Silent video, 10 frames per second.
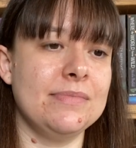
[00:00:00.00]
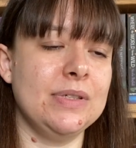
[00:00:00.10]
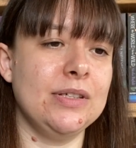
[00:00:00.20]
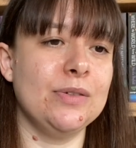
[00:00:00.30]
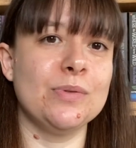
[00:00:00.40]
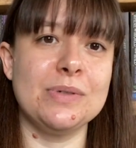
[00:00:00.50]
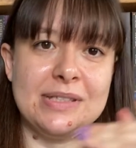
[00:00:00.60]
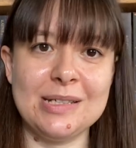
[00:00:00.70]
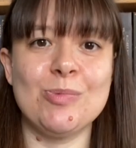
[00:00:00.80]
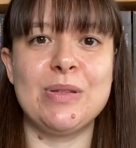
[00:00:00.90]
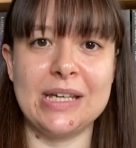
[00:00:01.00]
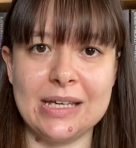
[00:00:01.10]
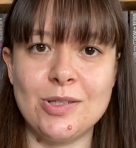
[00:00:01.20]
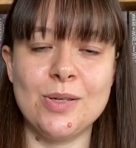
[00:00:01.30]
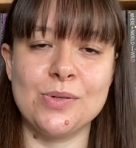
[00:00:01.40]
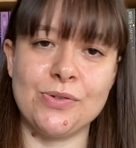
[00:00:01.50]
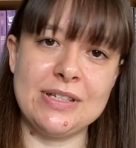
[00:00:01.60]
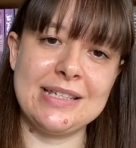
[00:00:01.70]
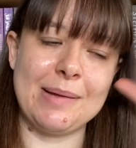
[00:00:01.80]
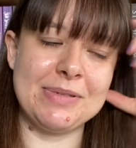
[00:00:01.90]
You always need to be thinking 2 or 3
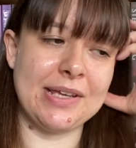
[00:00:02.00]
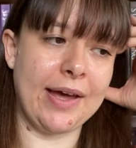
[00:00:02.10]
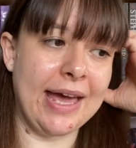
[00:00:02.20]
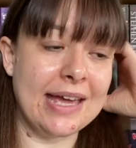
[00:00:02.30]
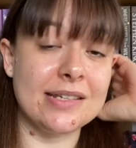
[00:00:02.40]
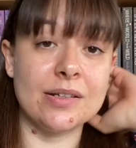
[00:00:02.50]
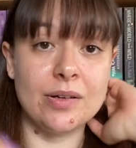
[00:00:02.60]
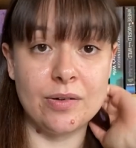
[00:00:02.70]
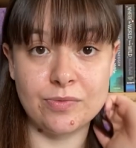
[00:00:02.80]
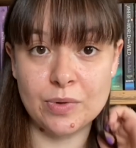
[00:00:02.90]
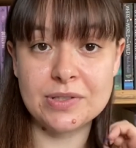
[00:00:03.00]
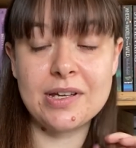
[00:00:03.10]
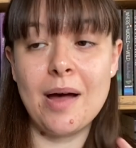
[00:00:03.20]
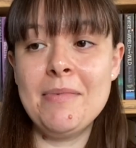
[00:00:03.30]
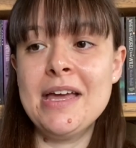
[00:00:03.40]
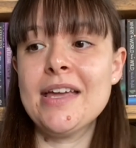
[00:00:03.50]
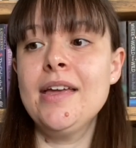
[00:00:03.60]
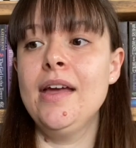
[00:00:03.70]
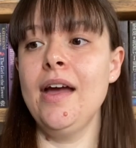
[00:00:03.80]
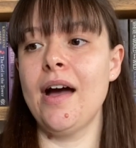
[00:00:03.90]
steps ahead of what's coming.
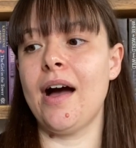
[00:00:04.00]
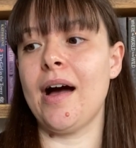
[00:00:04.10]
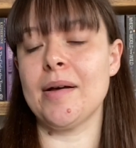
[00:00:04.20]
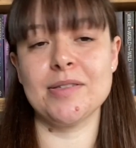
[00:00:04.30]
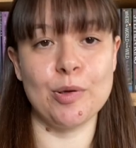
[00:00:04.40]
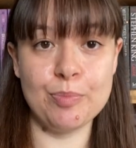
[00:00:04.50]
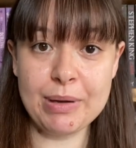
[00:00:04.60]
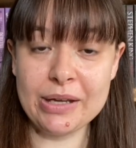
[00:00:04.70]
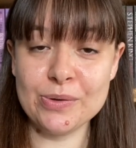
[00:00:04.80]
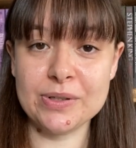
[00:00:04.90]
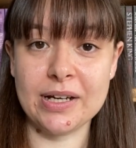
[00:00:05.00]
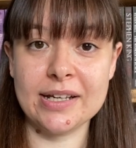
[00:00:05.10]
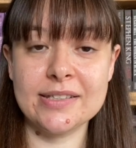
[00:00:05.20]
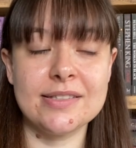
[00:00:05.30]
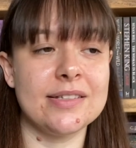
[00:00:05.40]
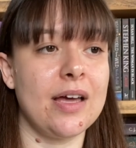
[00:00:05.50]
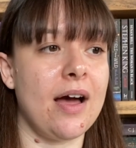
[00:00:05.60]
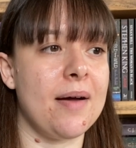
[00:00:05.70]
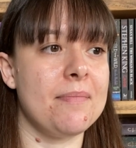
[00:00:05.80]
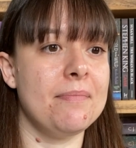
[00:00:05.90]
So be organised,
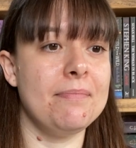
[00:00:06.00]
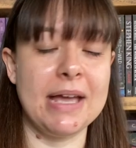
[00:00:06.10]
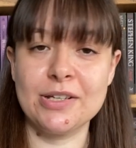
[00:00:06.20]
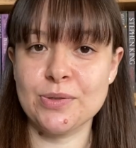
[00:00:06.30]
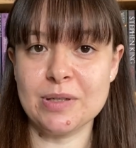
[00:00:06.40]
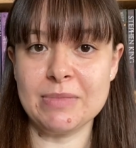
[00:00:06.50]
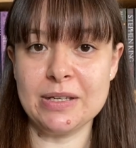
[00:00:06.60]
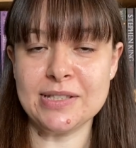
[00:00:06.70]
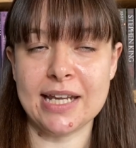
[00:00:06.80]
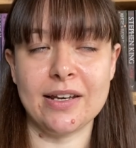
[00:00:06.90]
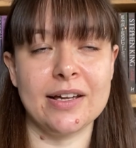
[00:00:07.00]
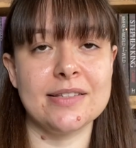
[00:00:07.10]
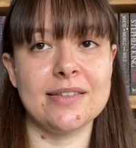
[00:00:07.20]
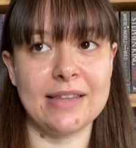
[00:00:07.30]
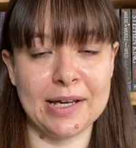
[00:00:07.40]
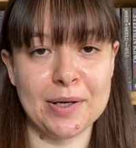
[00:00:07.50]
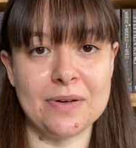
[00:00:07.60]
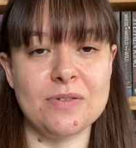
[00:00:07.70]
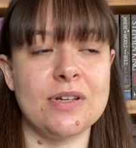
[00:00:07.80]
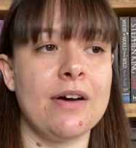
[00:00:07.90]
make sure you meet your deadlines, that kind
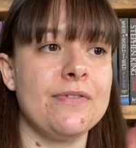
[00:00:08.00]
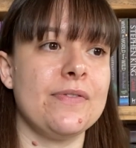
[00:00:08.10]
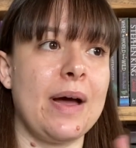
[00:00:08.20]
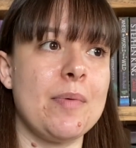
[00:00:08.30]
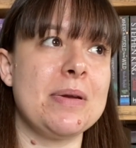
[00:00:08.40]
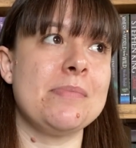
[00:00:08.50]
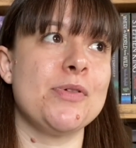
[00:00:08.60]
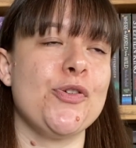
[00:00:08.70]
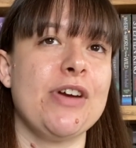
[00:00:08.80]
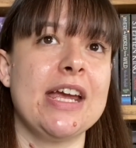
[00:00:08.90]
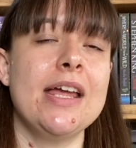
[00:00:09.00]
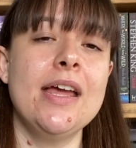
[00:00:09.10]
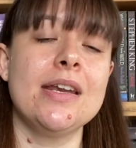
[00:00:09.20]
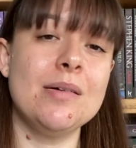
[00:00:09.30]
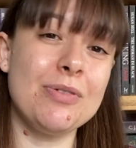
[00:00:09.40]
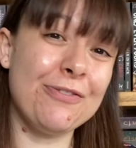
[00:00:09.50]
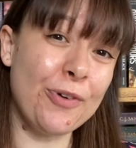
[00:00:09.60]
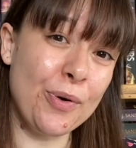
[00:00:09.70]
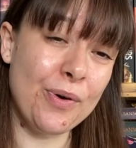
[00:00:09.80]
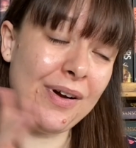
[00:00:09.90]
of stuff. That would be number 3. Number
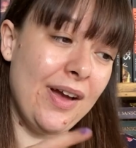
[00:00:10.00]
4